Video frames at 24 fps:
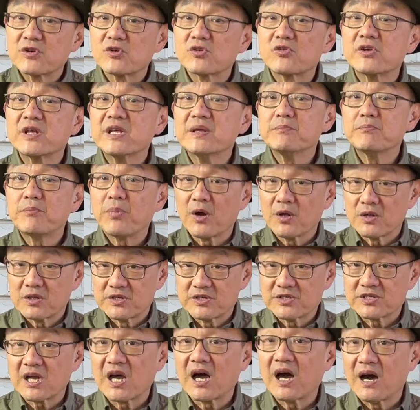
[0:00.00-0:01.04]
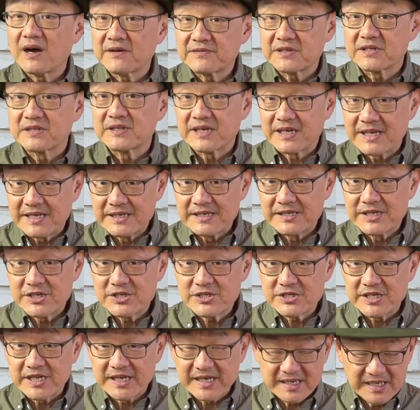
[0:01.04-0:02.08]
cream polish after the
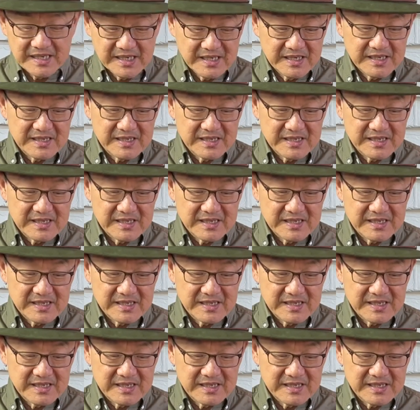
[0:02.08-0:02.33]
conditioning,